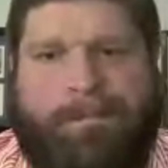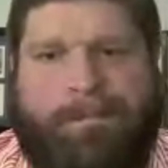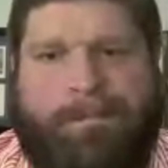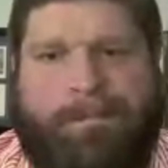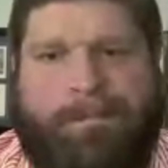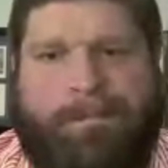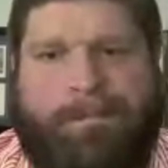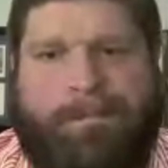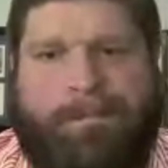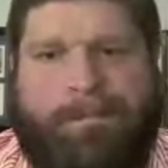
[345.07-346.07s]

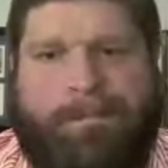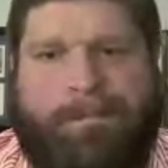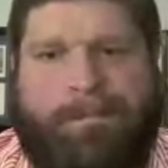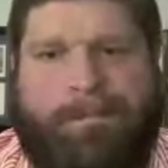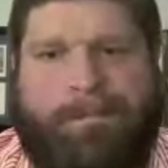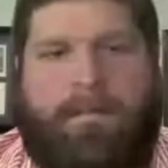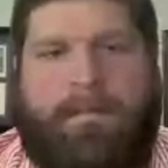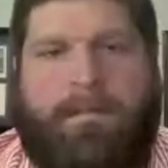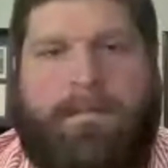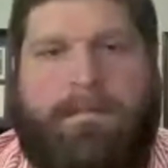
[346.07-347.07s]

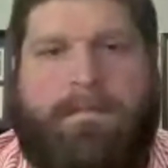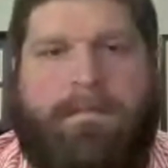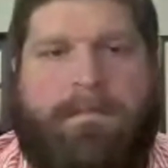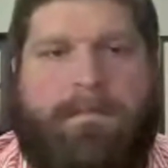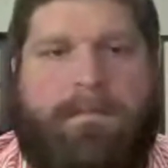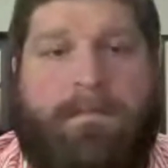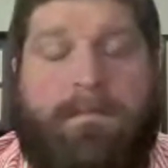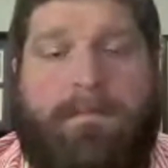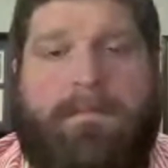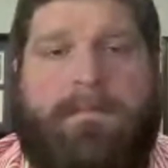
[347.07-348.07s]

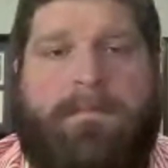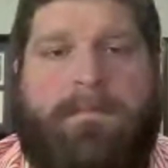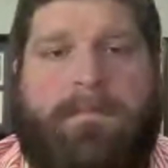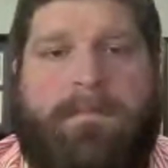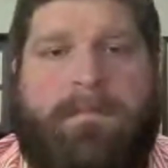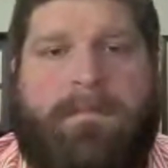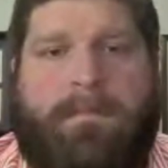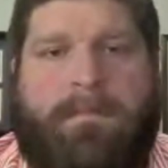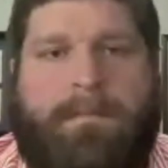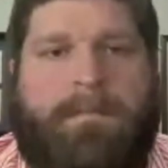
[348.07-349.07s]

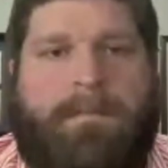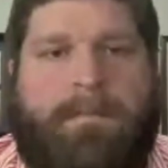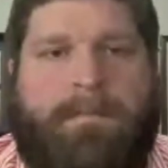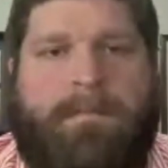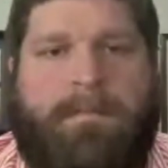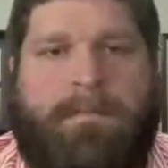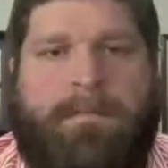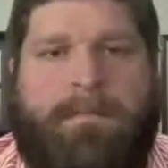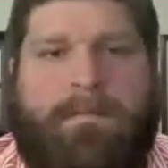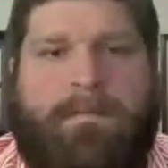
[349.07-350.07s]

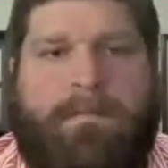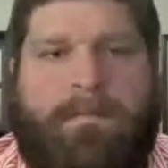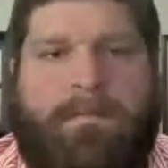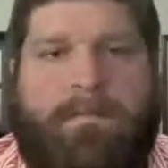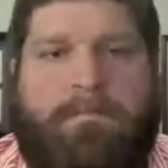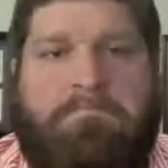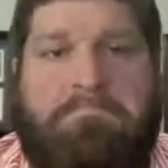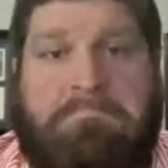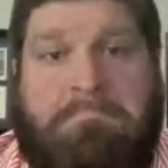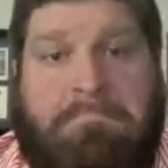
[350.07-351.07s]

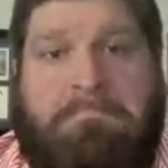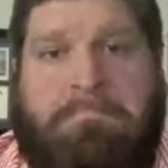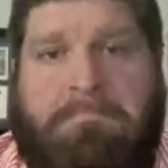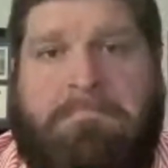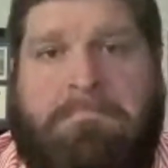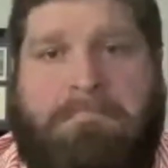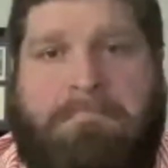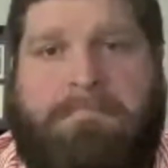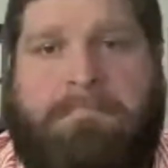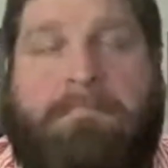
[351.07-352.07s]

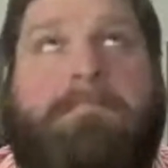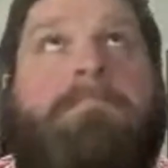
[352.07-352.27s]
(not speaking)